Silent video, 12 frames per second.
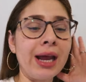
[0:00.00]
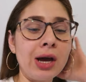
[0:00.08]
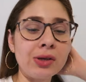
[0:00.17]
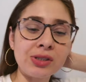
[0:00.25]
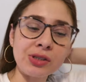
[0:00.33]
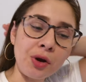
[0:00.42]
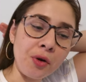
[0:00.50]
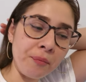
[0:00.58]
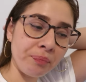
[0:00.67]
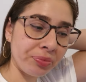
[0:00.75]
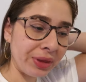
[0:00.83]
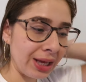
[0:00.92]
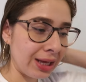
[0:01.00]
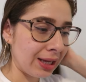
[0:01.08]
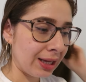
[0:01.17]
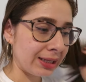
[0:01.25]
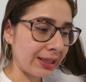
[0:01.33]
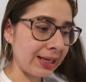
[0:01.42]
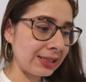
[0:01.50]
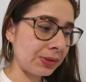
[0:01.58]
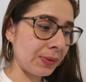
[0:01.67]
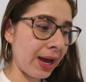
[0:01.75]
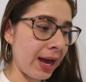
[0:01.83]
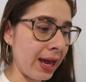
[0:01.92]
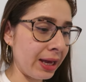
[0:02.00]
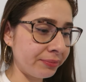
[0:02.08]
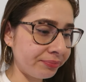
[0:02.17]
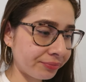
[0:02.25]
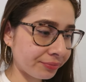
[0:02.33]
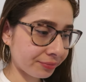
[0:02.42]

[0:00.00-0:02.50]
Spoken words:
now. So that's why